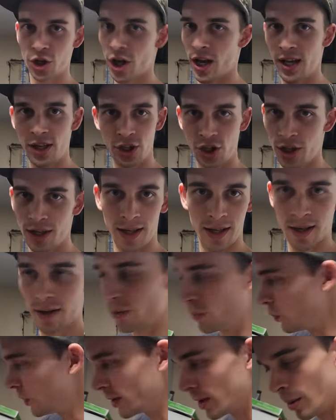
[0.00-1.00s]
changing
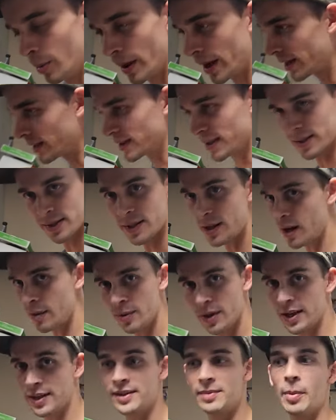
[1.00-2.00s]
wheelbase. It's not.
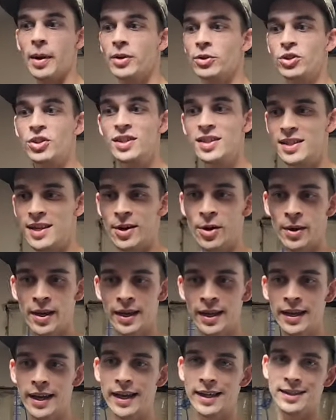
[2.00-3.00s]
It's about
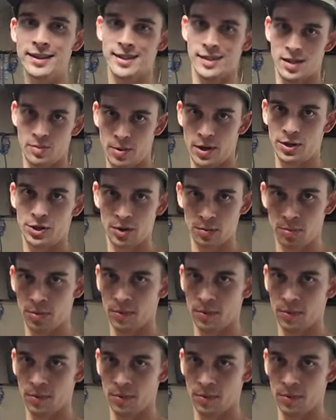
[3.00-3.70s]
steering and suspension